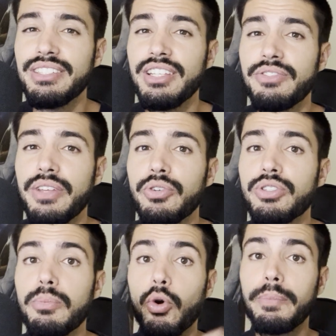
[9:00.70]
this video
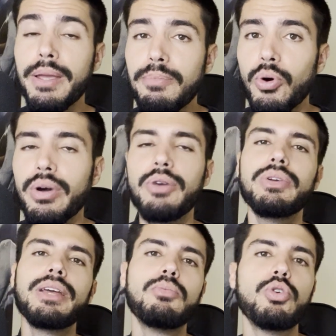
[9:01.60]
to more people, and we
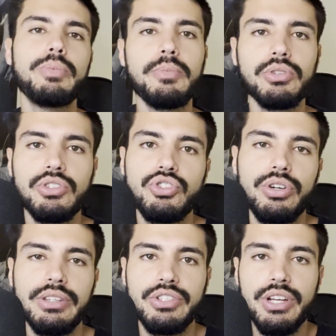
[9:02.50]
get more people to
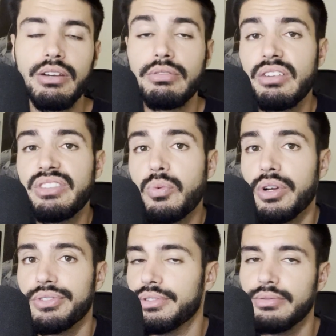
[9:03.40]
join the channel if they
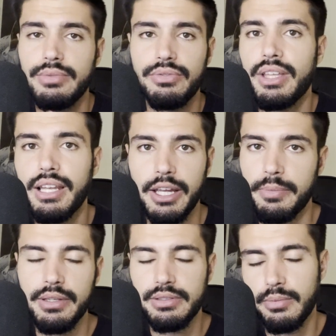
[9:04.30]
want to, if they like
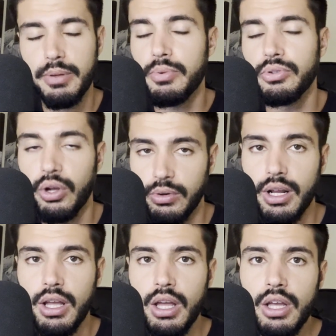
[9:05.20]
me. Some people don't.
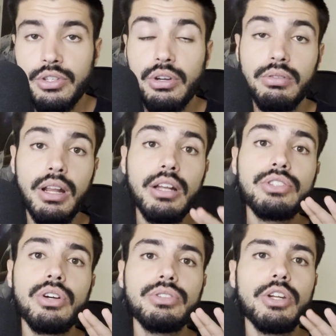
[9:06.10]
So now let's
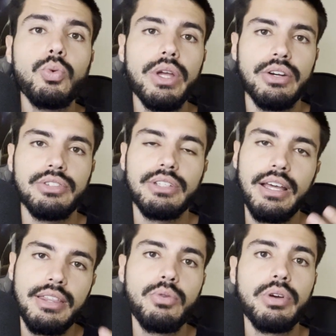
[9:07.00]
go to the wingers, and I
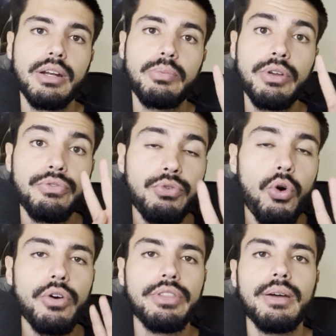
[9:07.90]
think we're going to bring
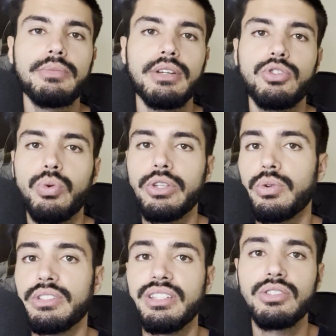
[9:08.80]
four of them to the
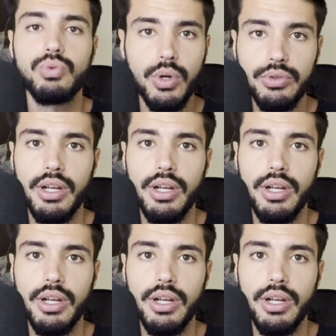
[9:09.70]
2026 World